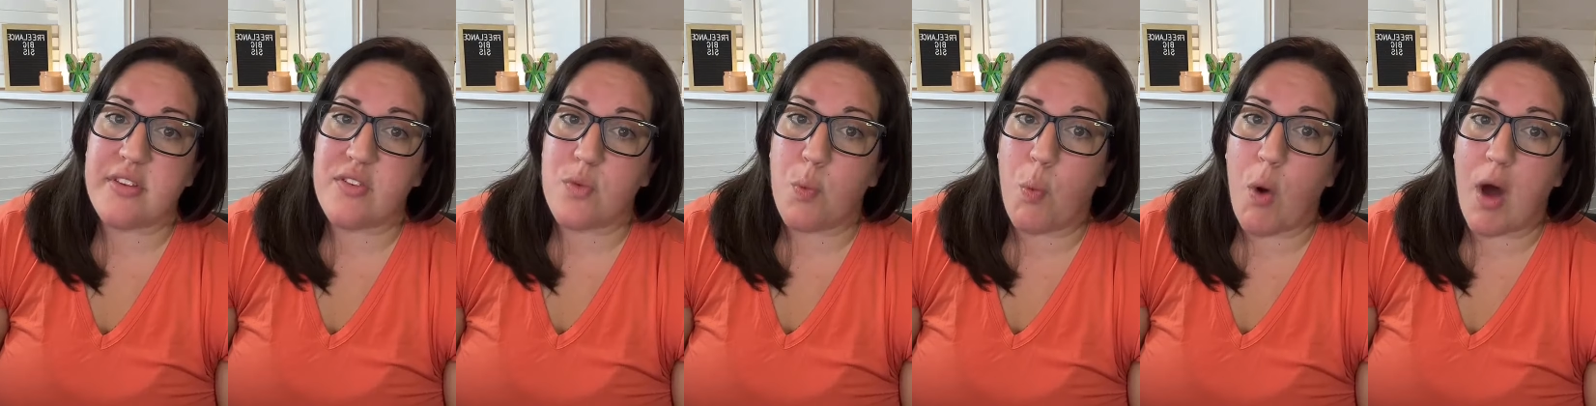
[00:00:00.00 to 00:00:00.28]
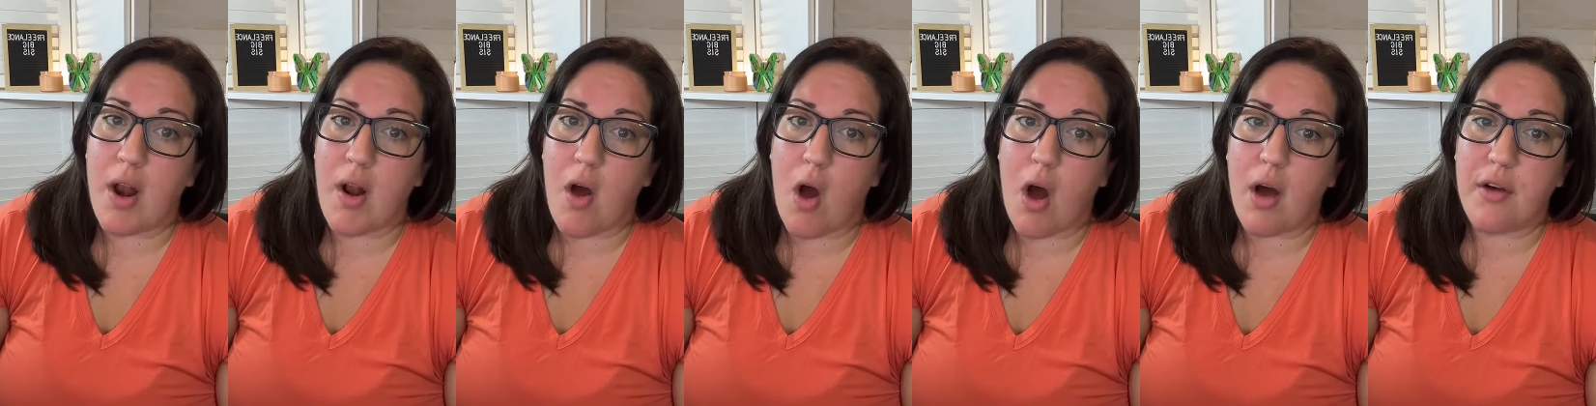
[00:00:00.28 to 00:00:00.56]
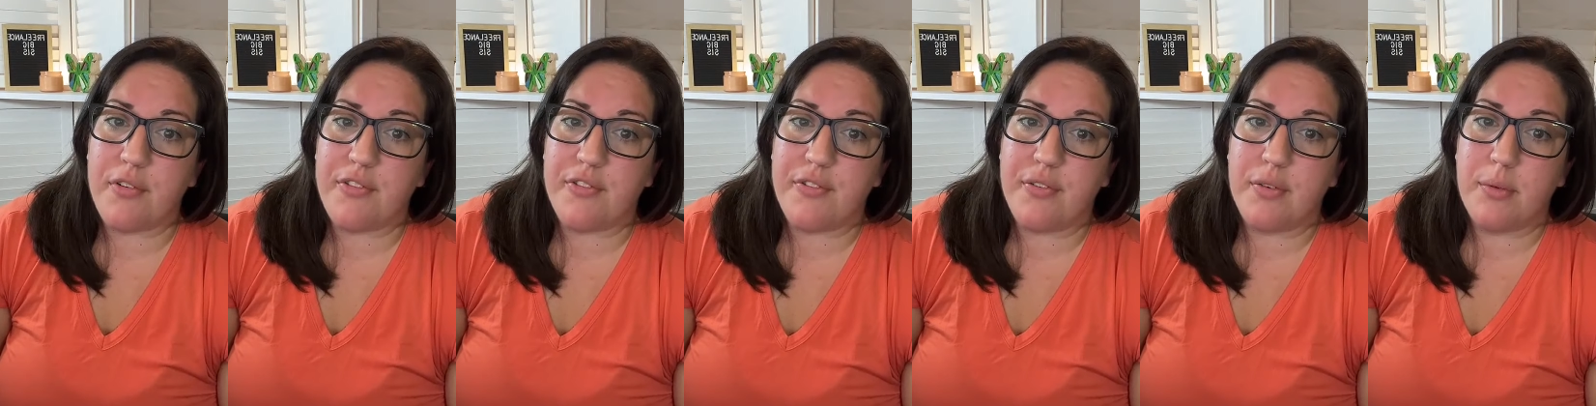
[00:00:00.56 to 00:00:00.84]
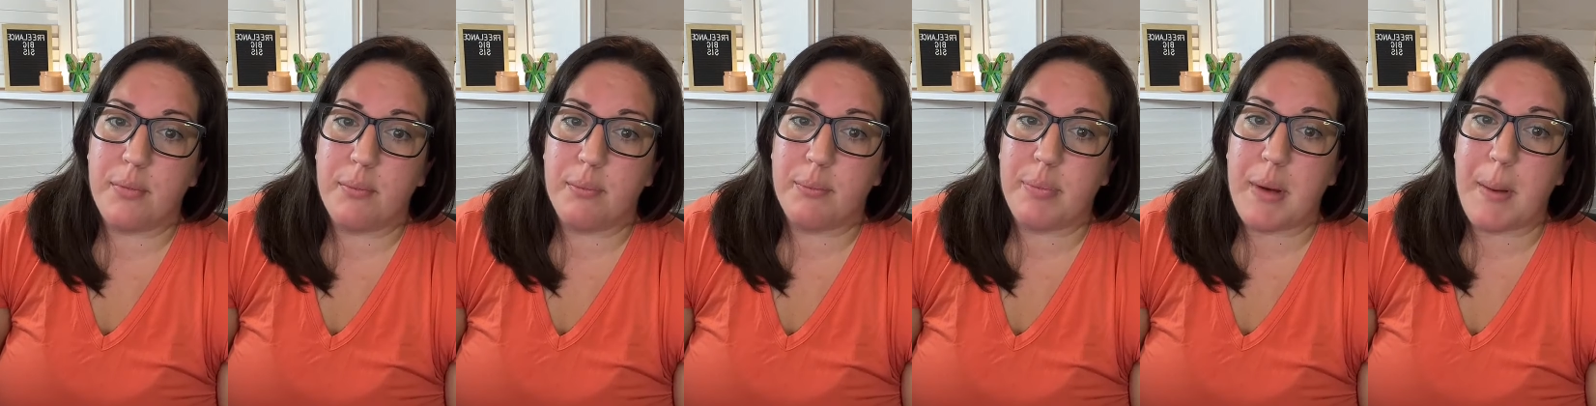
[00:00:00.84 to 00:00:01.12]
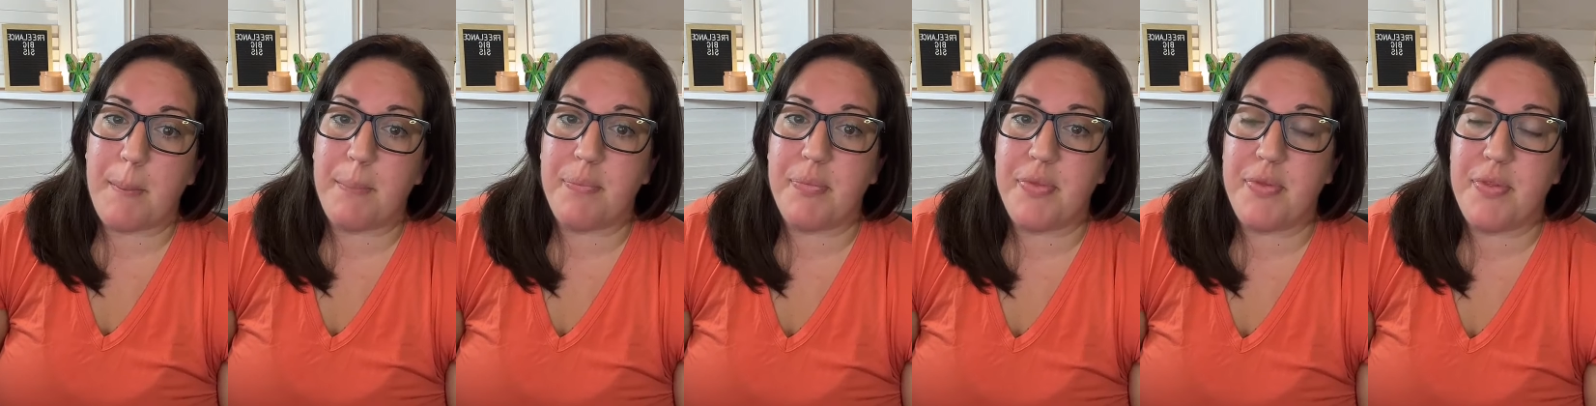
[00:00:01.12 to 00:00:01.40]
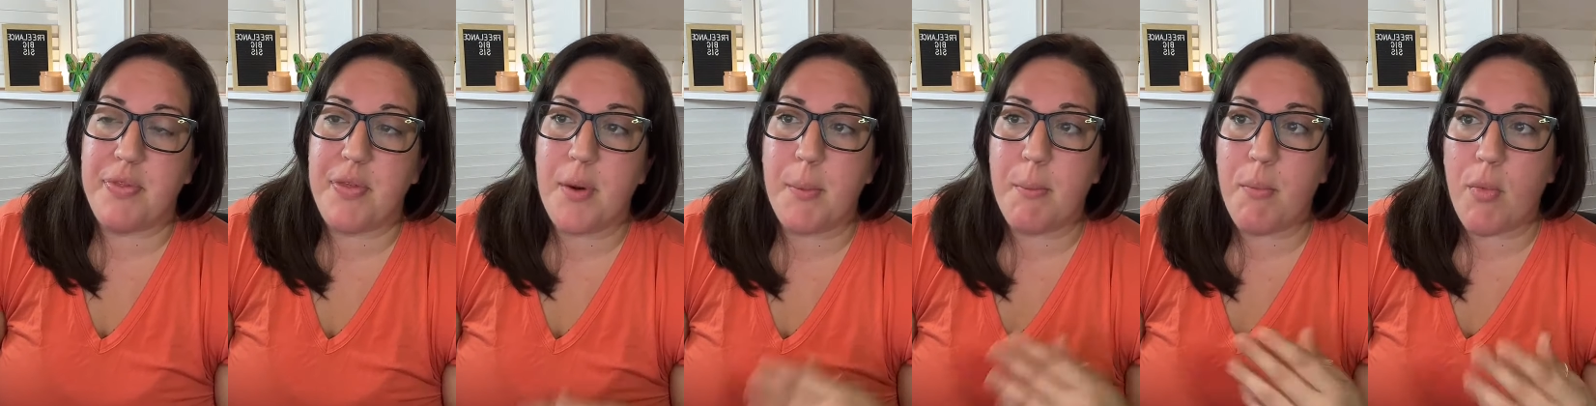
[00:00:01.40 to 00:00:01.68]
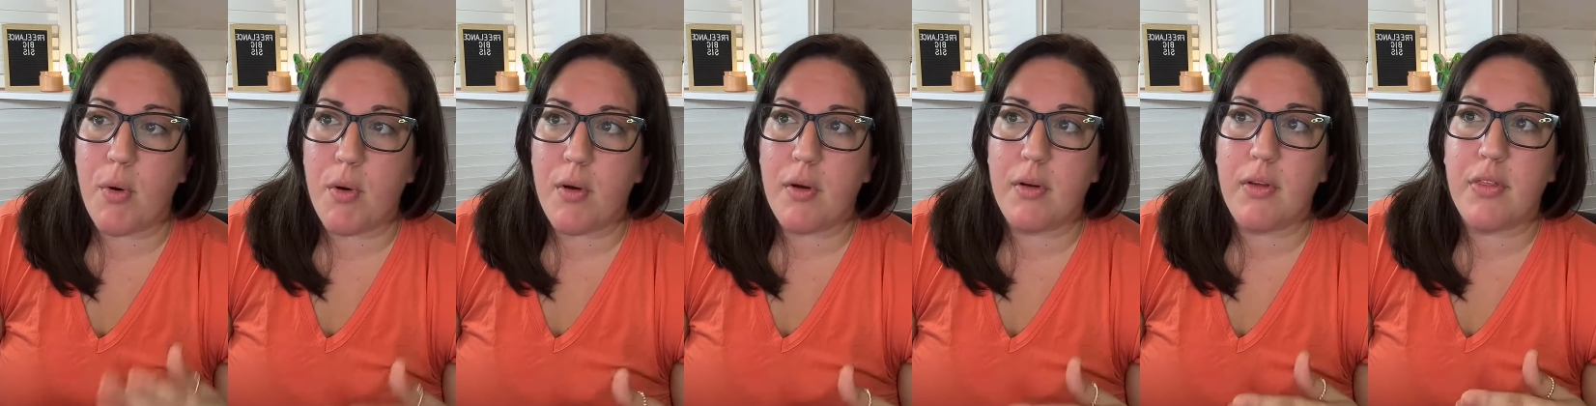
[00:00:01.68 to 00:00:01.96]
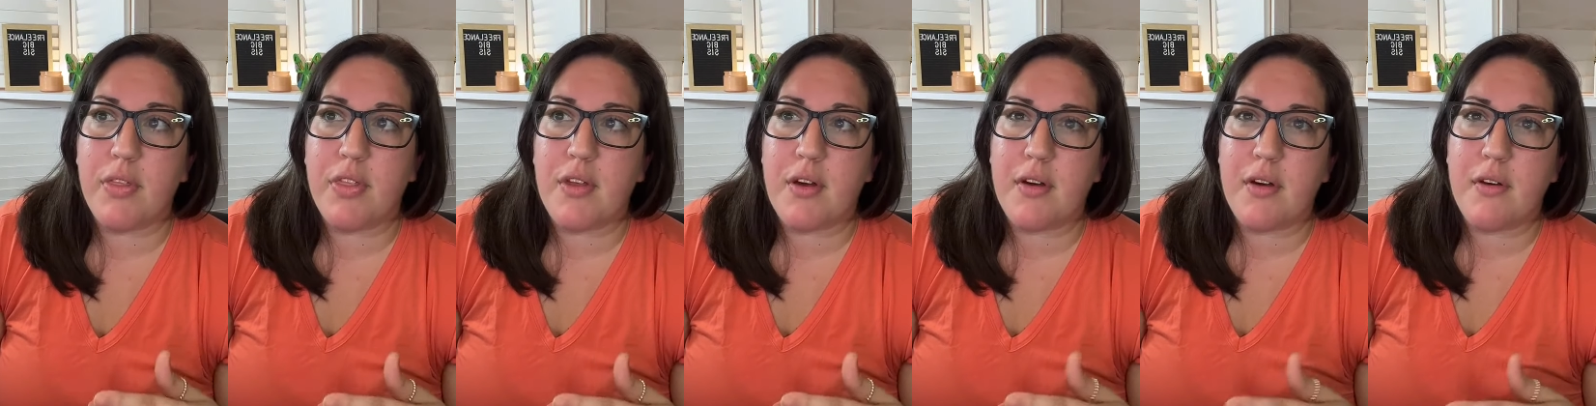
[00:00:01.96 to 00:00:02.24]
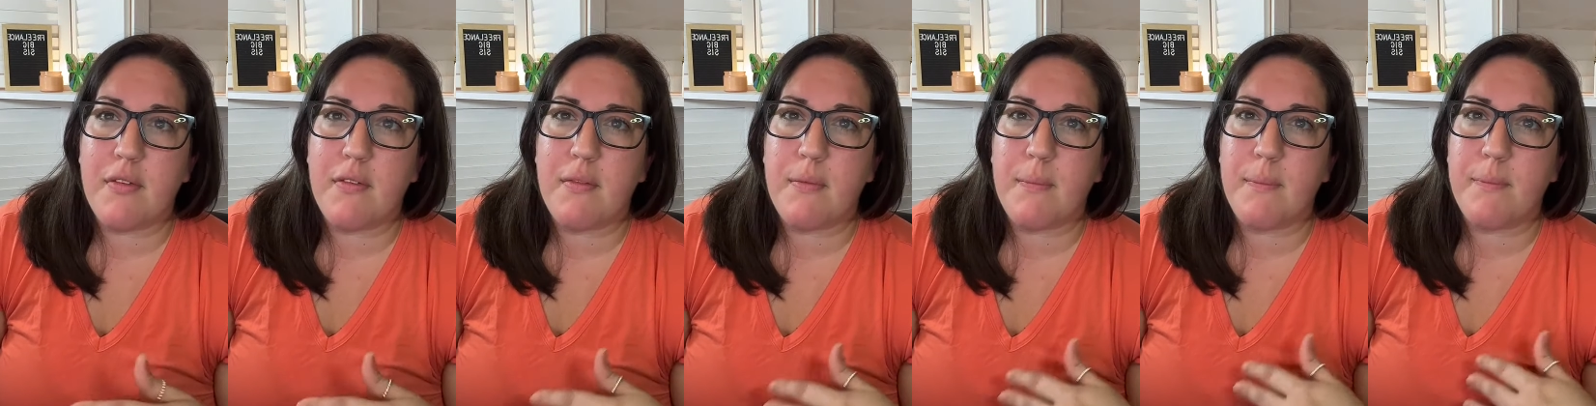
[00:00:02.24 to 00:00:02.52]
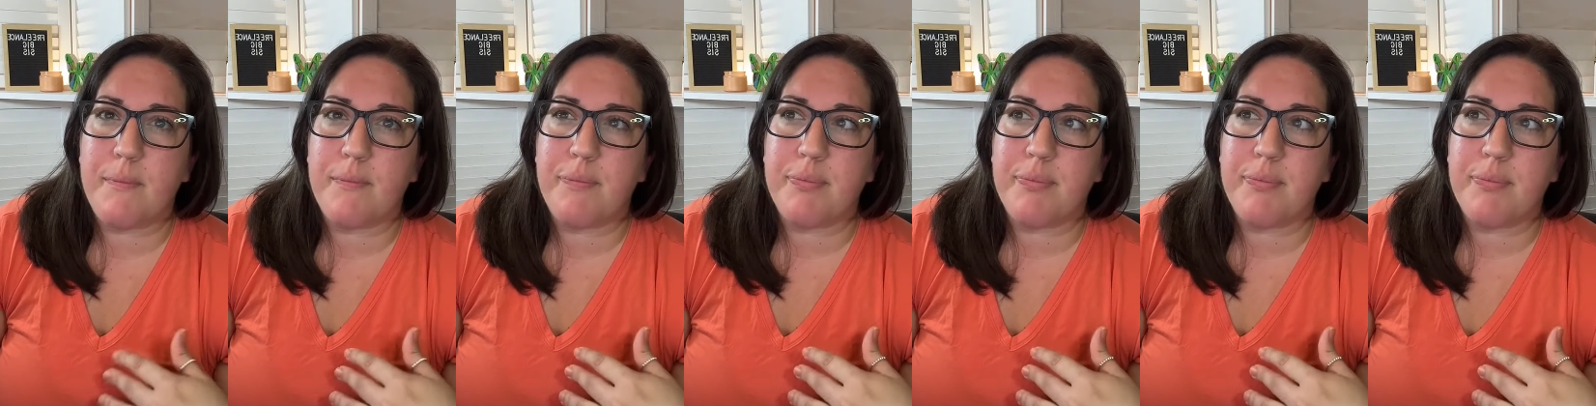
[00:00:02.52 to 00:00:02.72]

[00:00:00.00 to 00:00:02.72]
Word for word: it's one off, but the, the,